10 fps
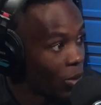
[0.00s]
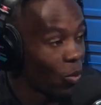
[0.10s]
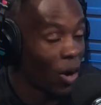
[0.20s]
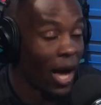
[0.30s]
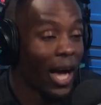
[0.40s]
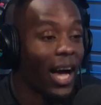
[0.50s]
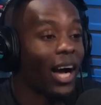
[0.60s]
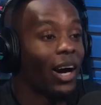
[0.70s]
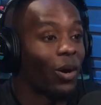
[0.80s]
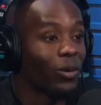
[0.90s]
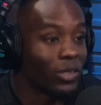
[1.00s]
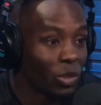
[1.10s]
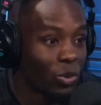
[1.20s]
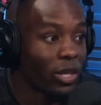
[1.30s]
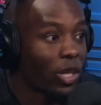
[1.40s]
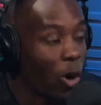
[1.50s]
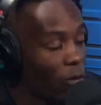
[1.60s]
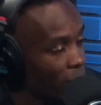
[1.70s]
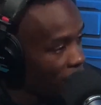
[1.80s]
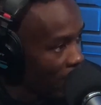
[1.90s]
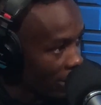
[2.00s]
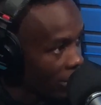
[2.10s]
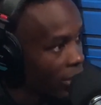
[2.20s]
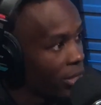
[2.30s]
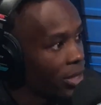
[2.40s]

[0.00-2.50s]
Wow. You were a COVID fighter.